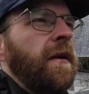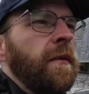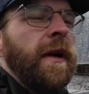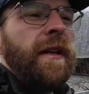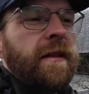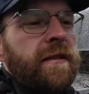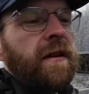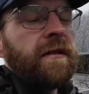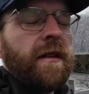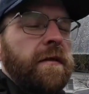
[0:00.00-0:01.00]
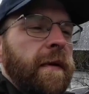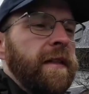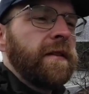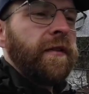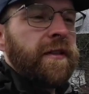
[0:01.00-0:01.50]
really it's not as
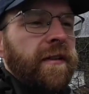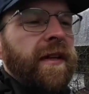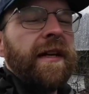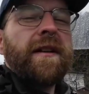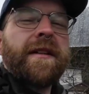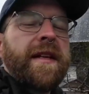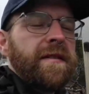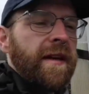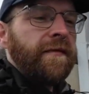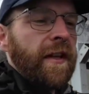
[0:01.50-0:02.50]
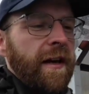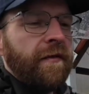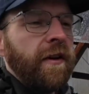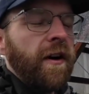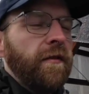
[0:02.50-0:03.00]
expensive as you think. Like that
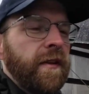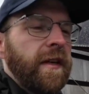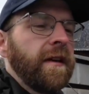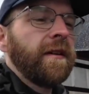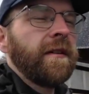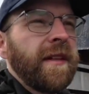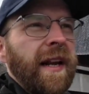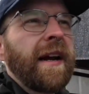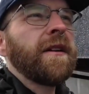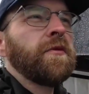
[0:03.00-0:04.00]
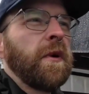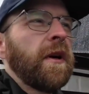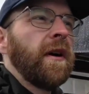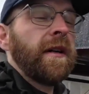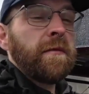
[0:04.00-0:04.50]
7-Eleven coffee, the large one
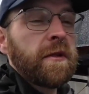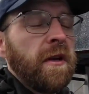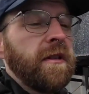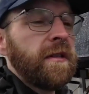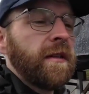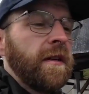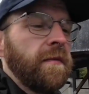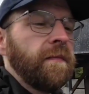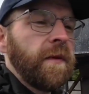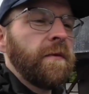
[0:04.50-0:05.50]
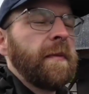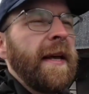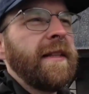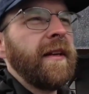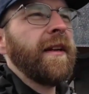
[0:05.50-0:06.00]
I got, and it was nice, you know,
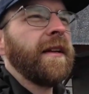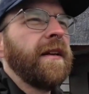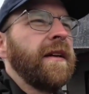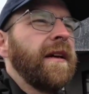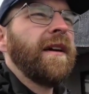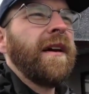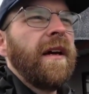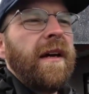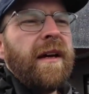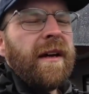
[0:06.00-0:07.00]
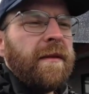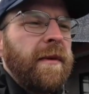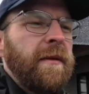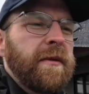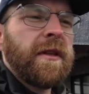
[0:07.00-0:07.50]
plenty in it,
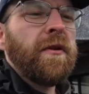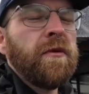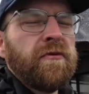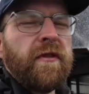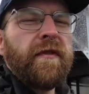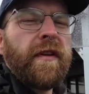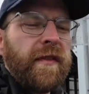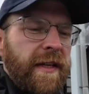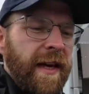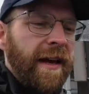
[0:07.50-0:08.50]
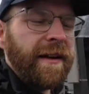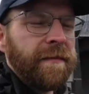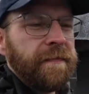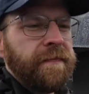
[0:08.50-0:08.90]
and that was 250 yen.